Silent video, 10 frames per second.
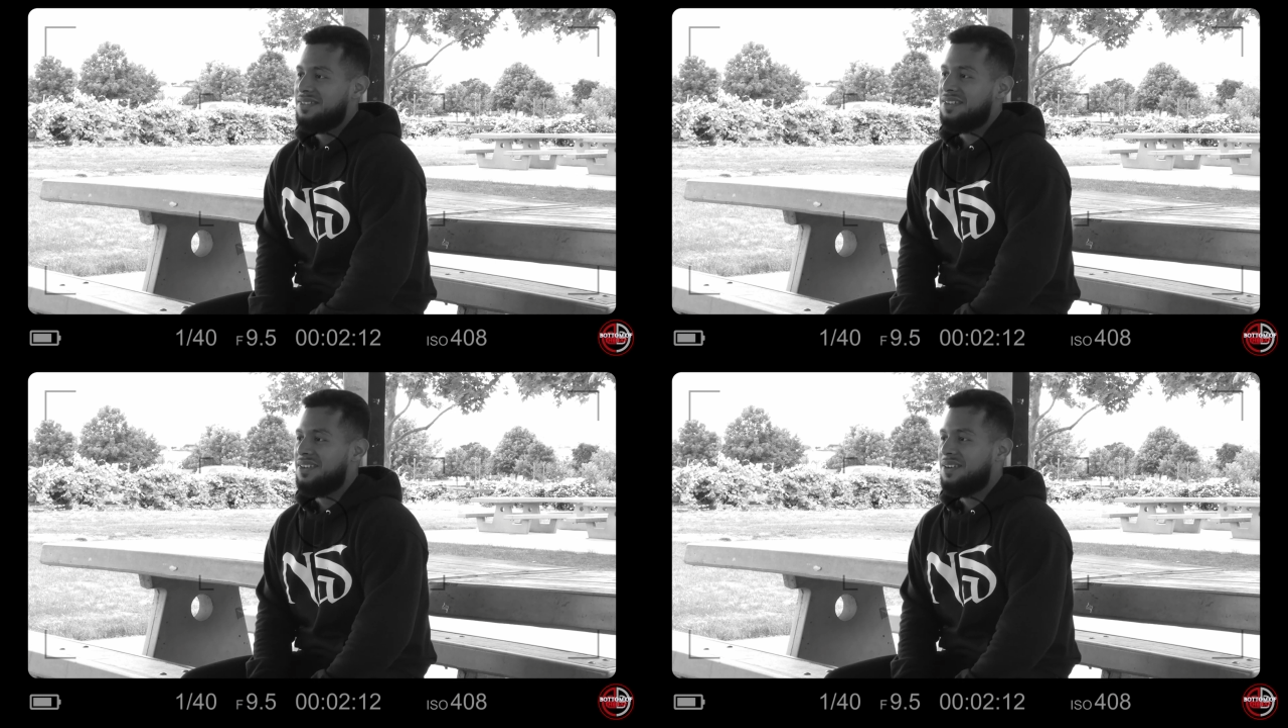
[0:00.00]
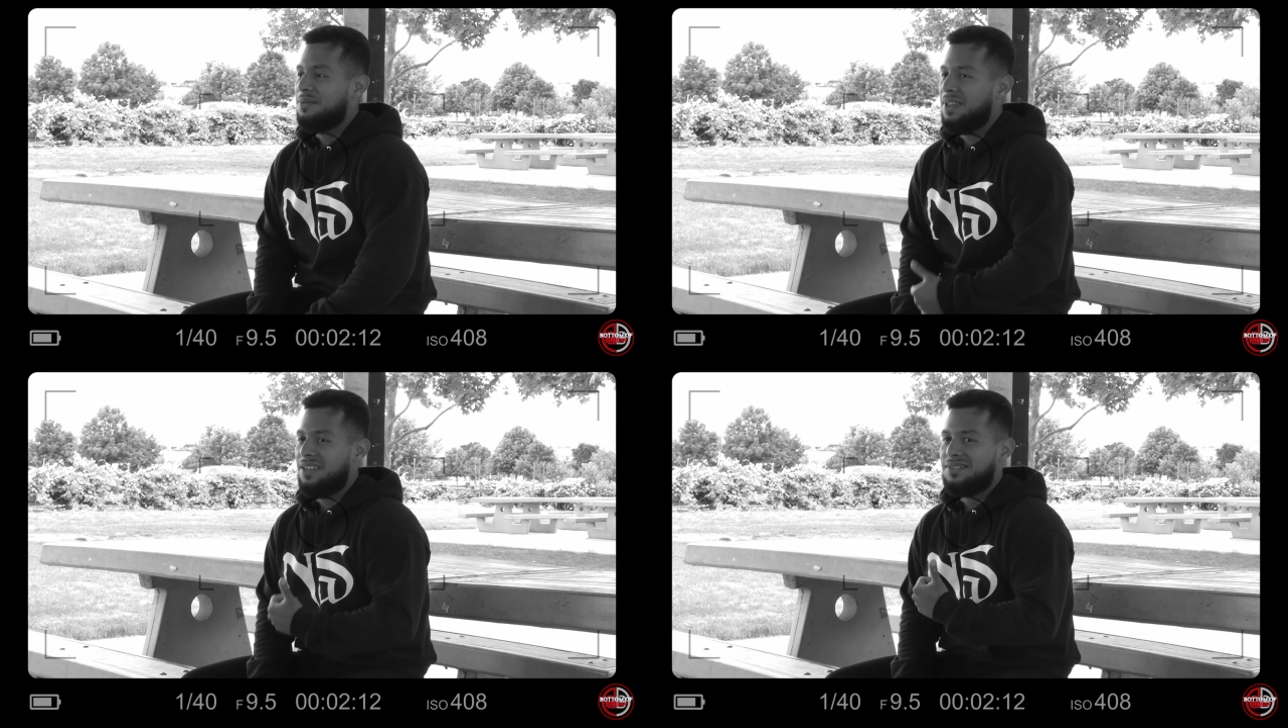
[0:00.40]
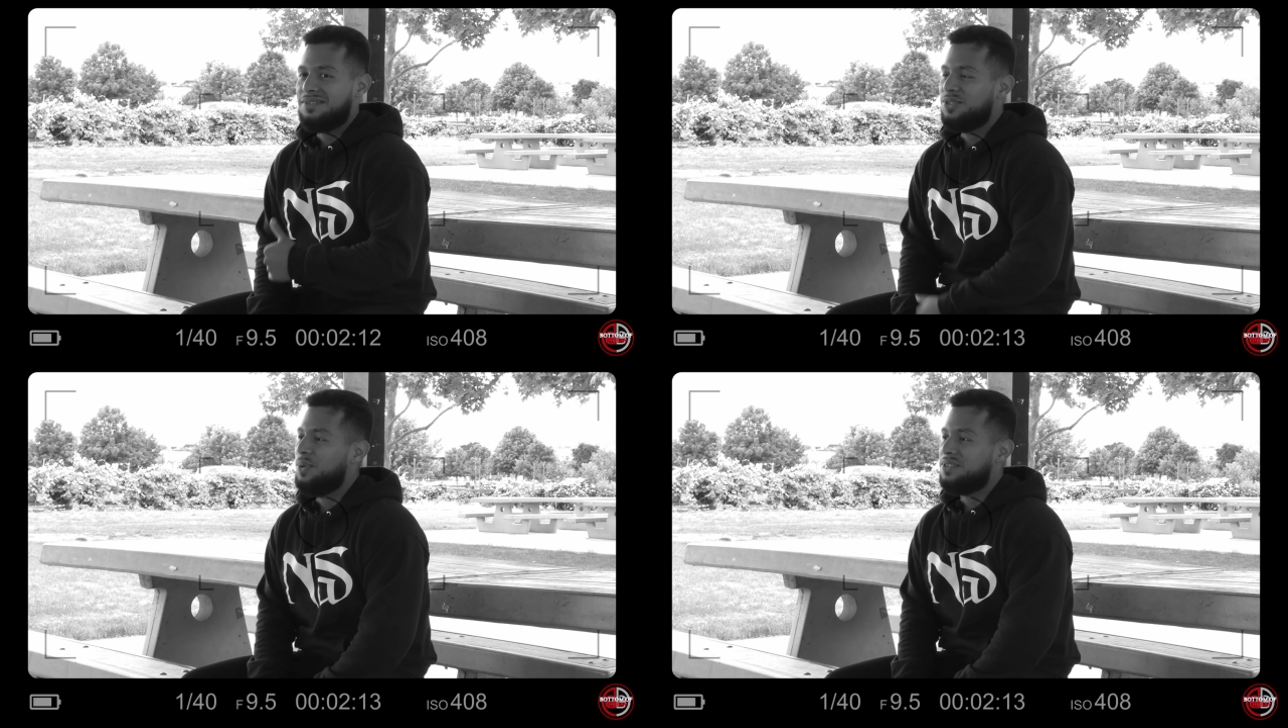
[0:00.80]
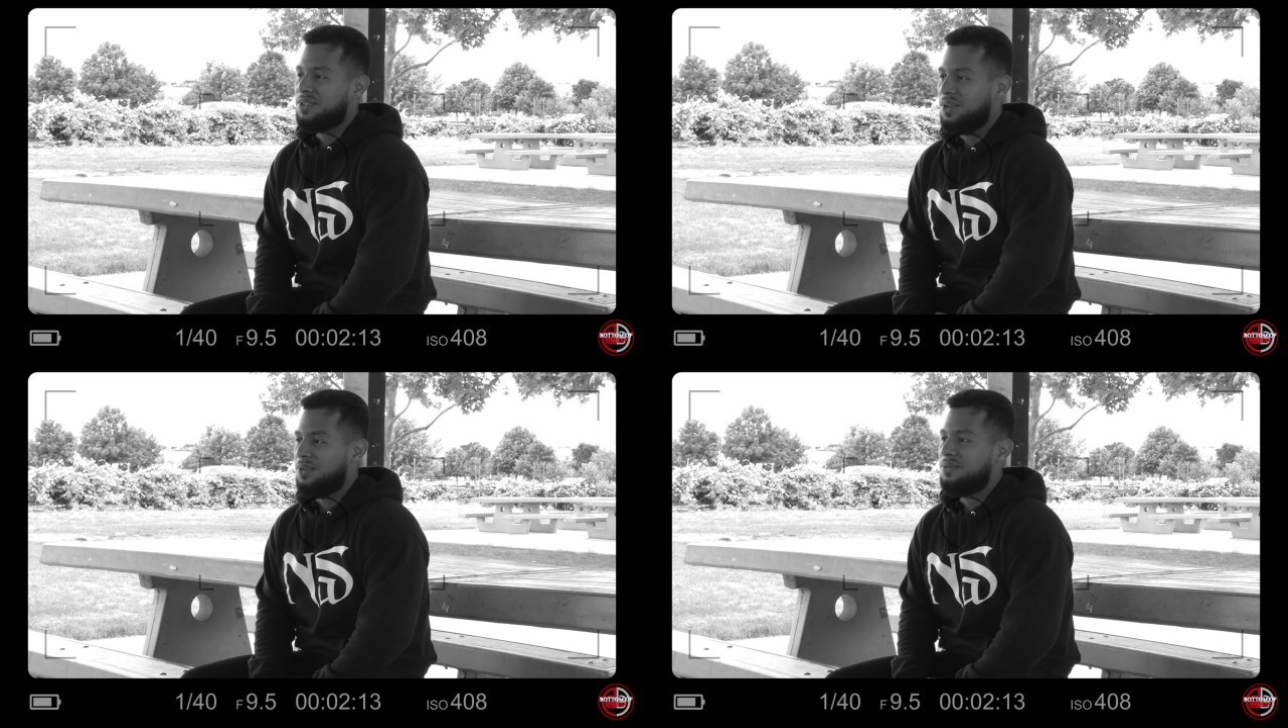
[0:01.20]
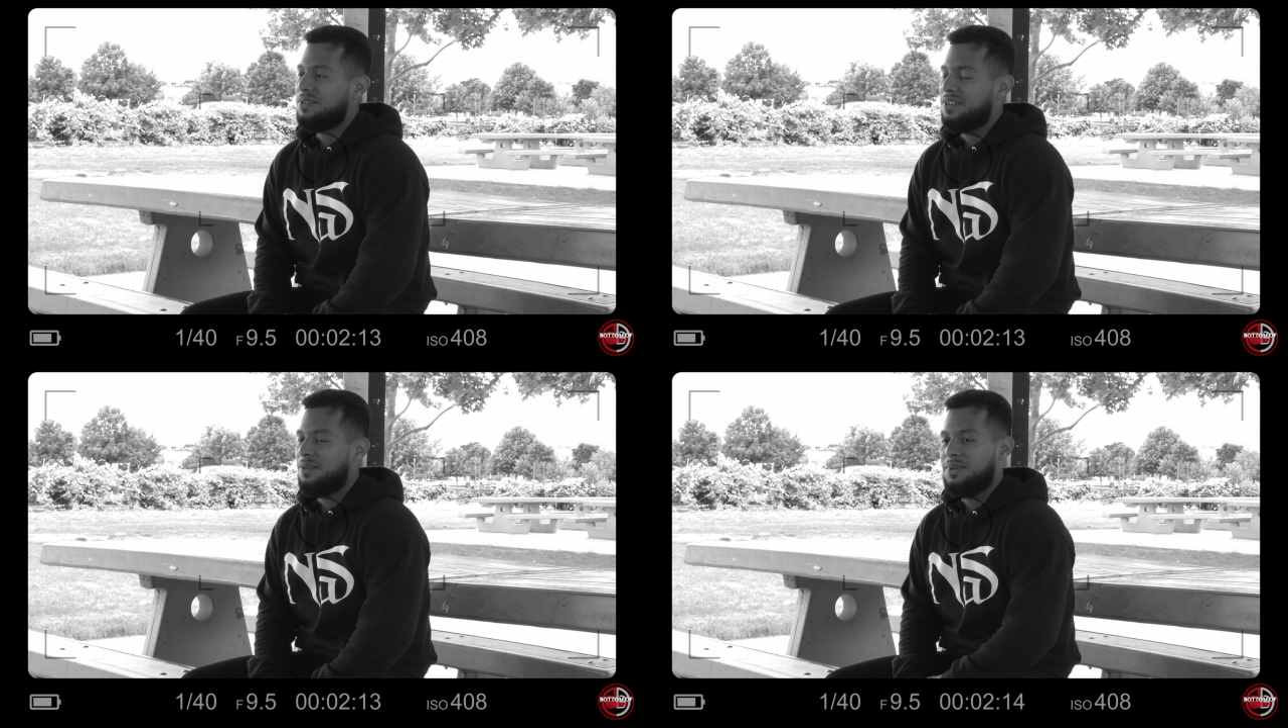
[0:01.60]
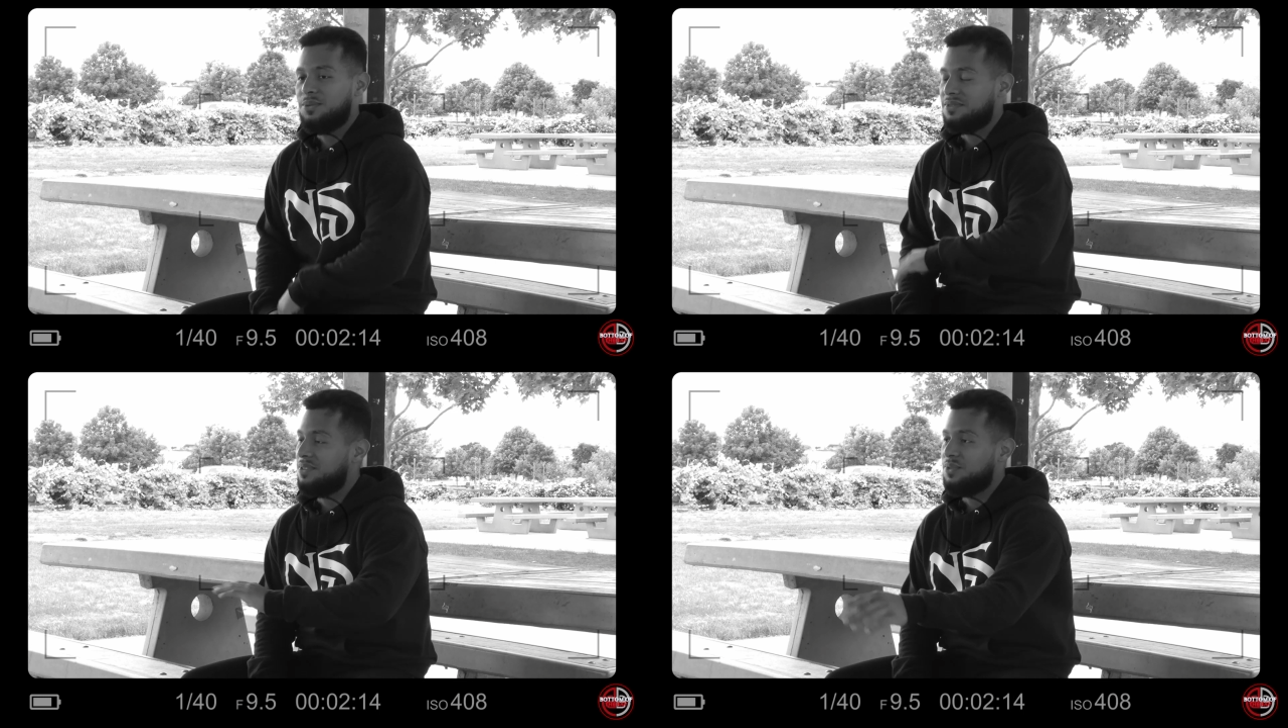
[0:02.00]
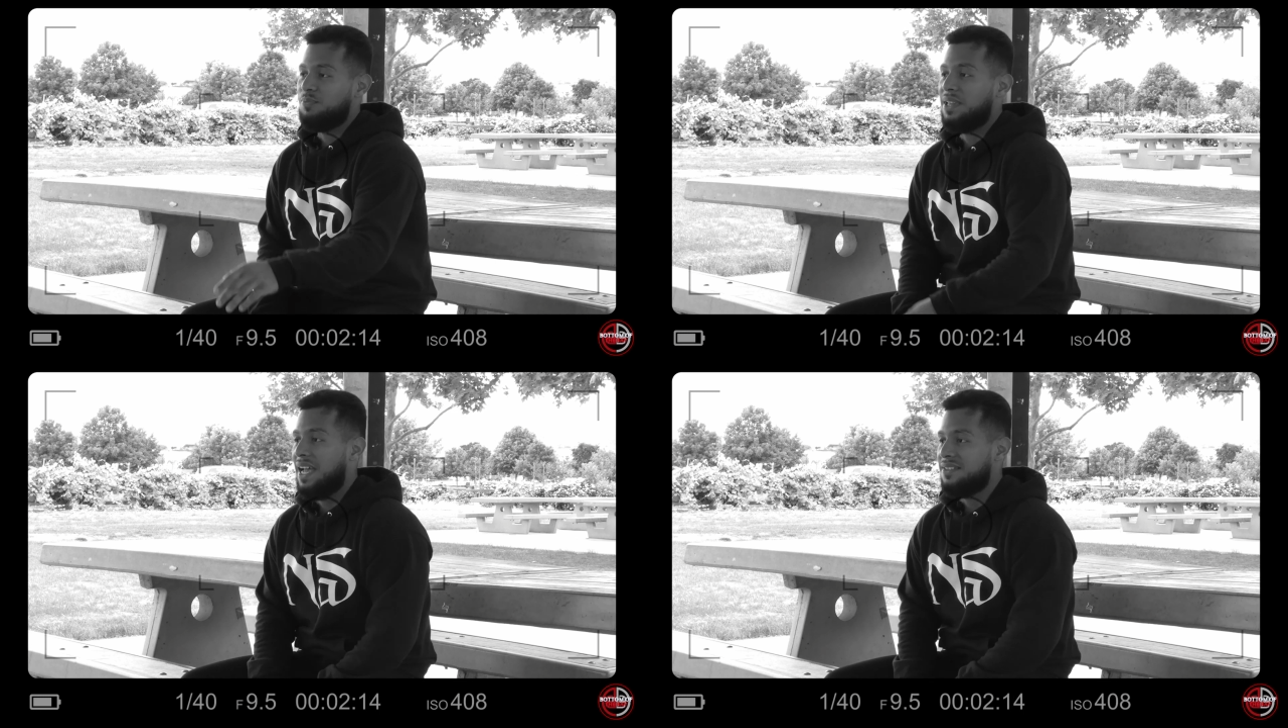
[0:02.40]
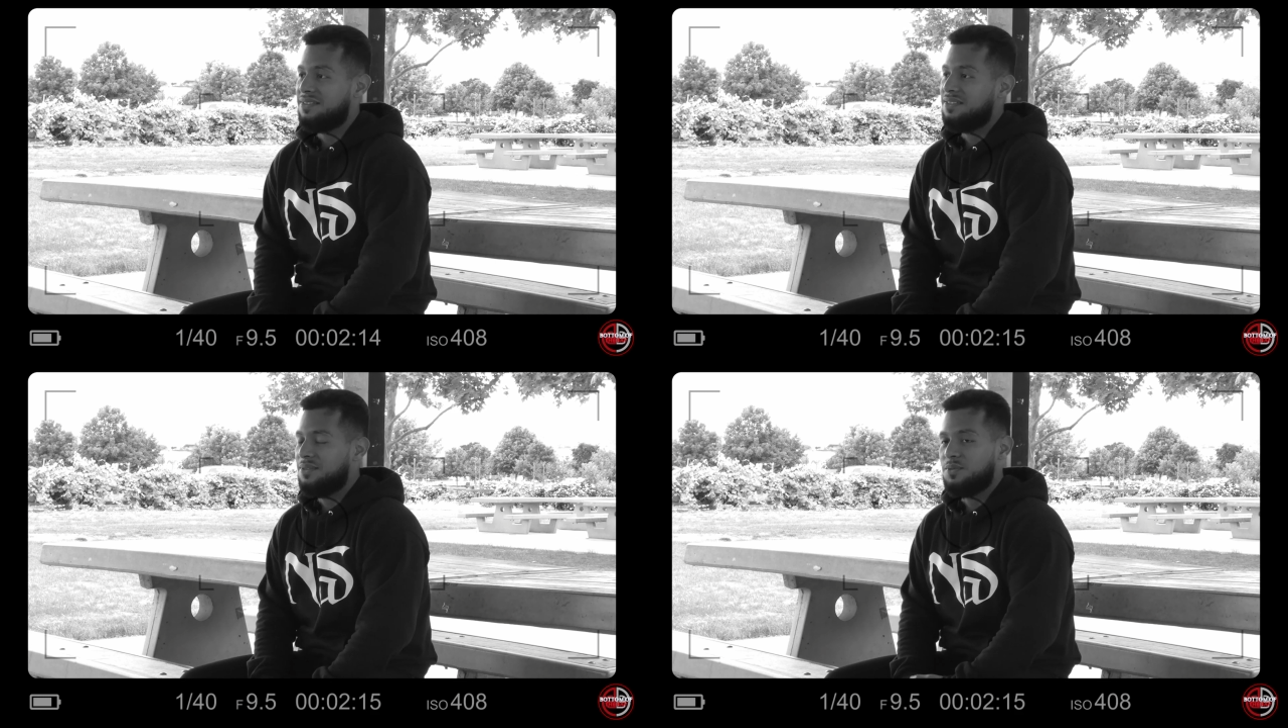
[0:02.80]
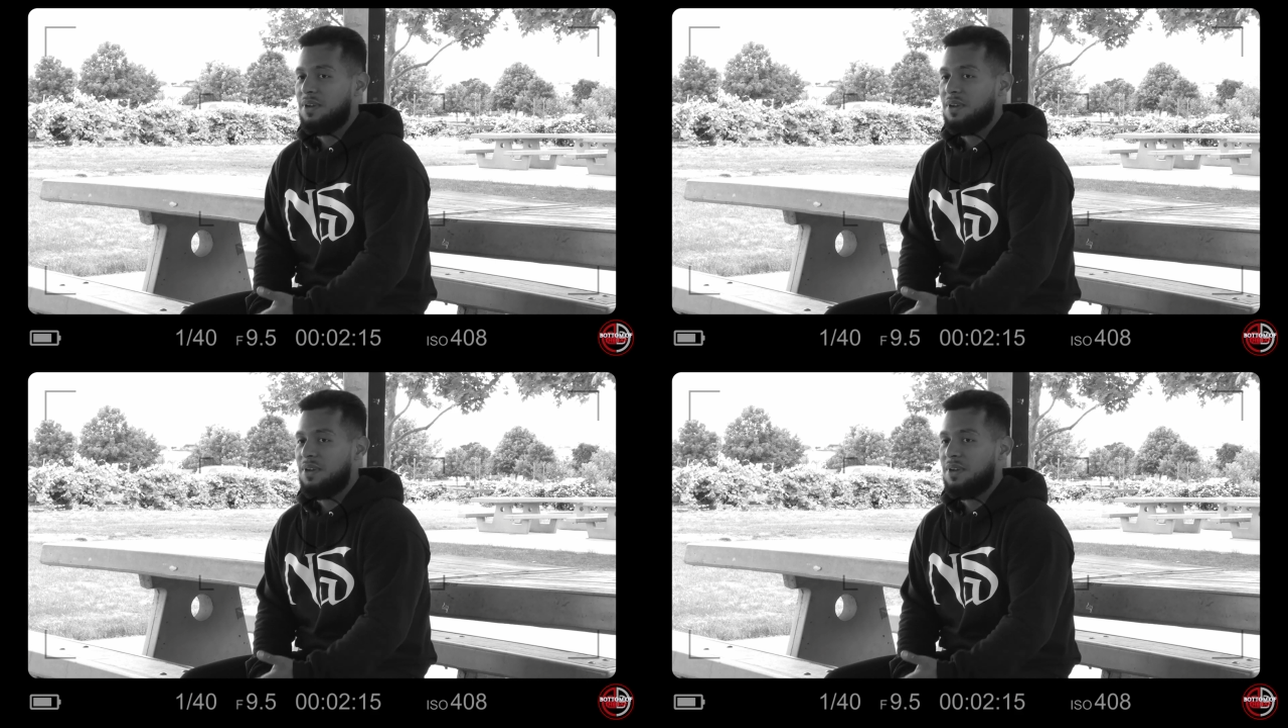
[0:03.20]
like 2 weeks ago. It was a blast.